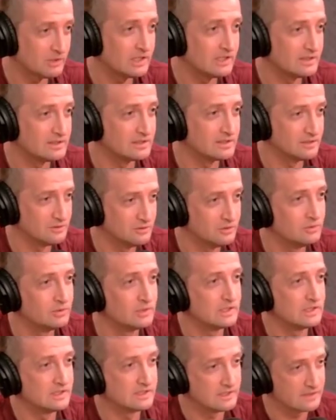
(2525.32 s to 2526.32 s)
easily, do
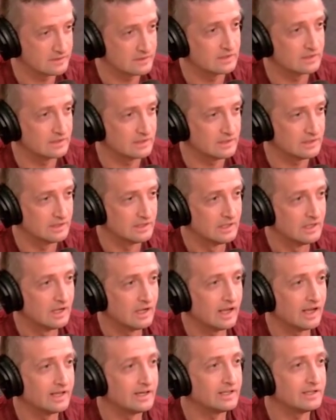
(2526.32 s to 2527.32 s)
consistently.
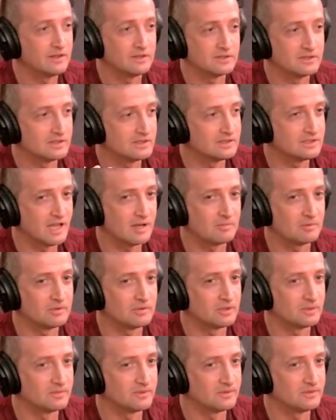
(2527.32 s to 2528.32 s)
And here's an example in
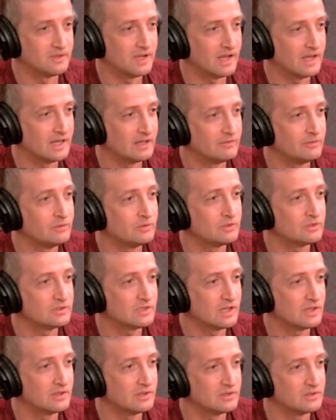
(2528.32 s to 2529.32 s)
terms of diet. If you just
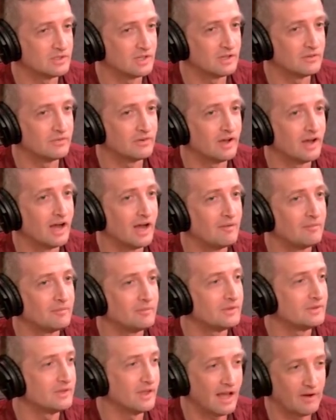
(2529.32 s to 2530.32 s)
tell yourself, I
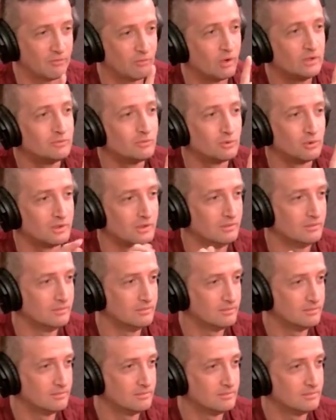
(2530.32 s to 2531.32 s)
have one rule
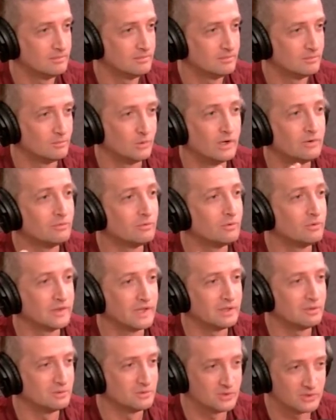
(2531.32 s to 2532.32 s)

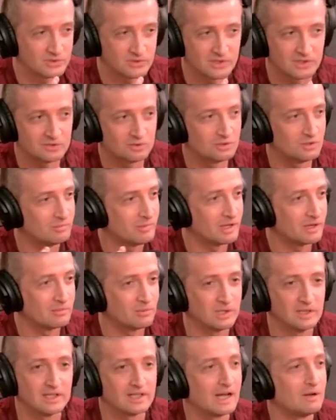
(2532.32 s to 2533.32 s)
that you'll just stick to no matter
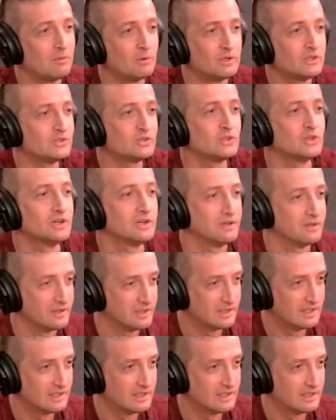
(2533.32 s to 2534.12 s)
what, like I won't eat sugar.